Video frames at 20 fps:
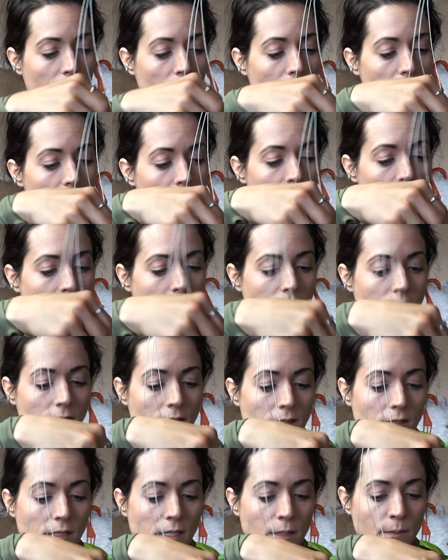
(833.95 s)
and
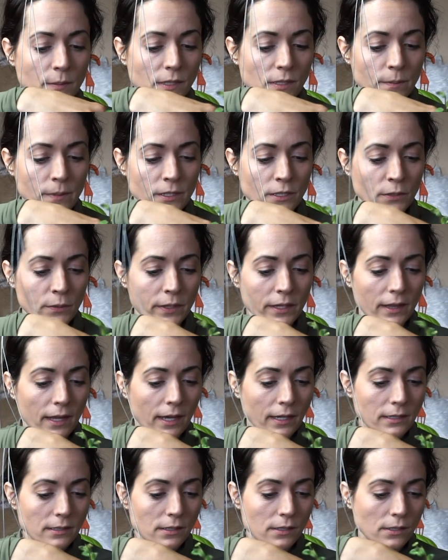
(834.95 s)
it seems to be doing
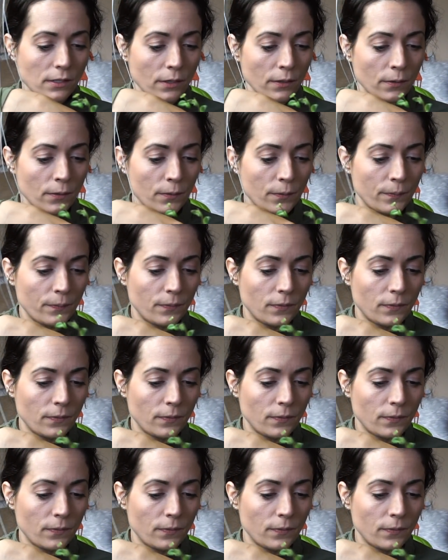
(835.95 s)
that. So